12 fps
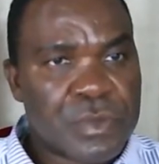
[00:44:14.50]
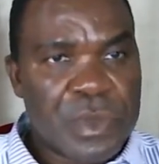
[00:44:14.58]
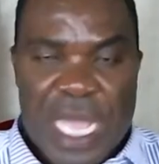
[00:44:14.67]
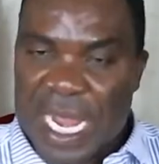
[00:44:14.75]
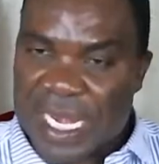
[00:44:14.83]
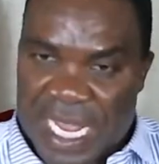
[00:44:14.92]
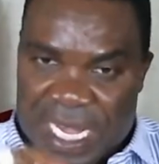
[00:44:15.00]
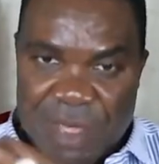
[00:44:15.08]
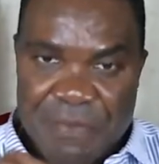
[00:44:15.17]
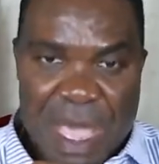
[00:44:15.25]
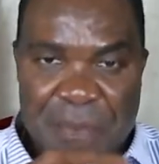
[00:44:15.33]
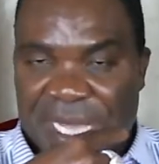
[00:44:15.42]
And then the
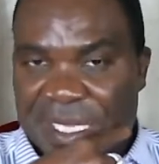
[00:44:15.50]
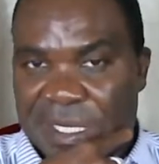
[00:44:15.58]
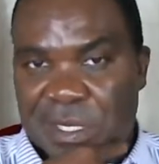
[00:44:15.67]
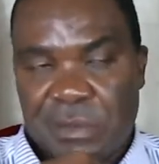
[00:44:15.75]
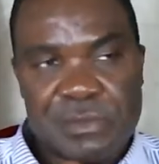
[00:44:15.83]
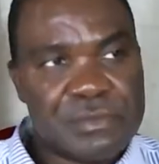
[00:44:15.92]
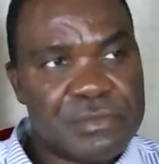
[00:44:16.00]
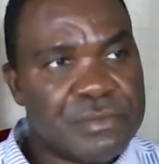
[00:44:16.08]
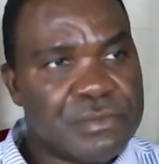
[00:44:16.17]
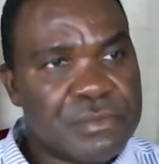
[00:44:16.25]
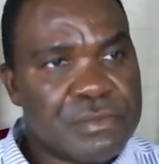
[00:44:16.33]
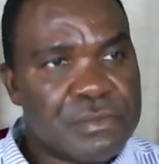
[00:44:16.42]
members,
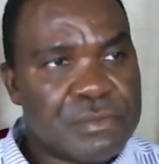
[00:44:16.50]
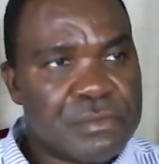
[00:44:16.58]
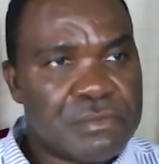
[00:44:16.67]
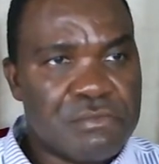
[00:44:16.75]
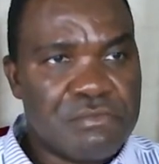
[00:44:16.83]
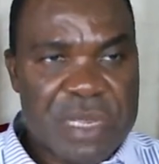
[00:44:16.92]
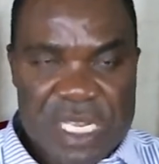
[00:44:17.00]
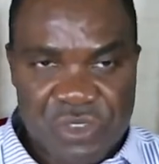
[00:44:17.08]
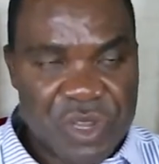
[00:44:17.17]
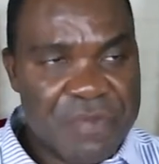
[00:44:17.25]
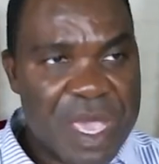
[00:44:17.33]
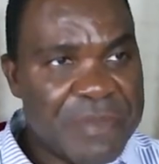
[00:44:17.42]

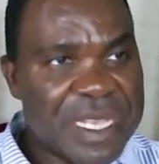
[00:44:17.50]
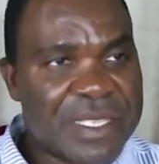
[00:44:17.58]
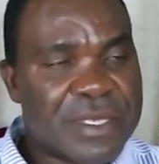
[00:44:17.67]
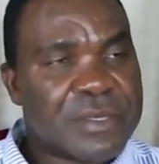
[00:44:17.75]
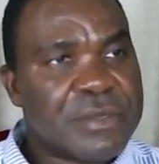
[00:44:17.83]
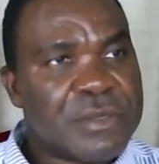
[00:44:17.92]
ministry members.